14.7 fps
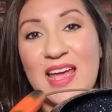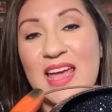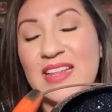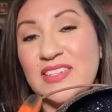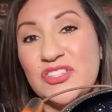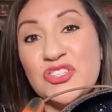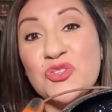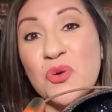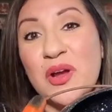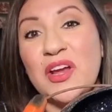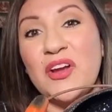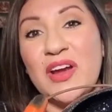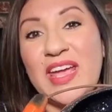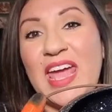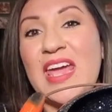and store
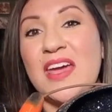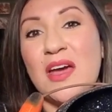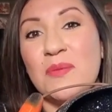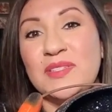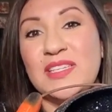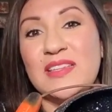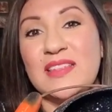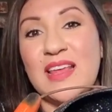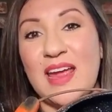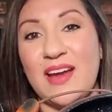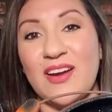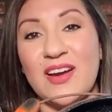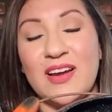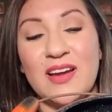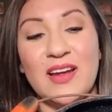your K-cups in
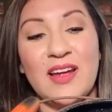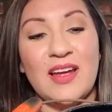there.